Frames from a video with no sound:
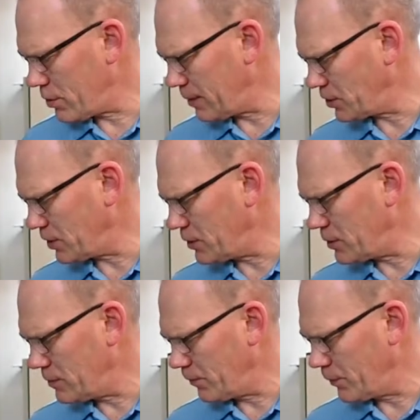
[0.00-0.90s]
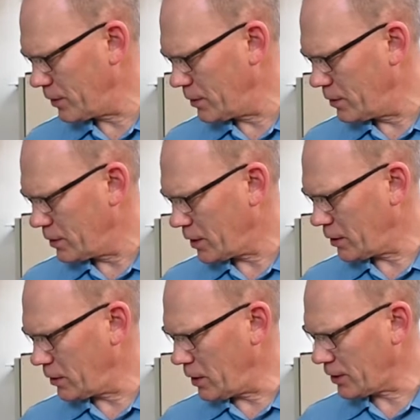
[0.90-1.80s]
drops in there.
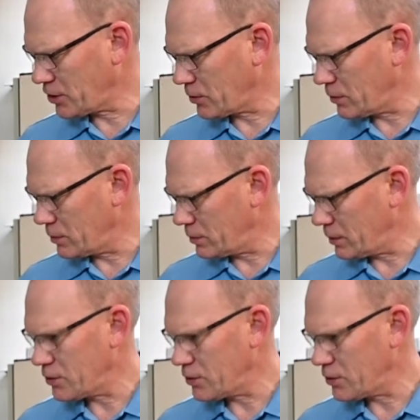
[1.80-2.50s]
Got a little extra.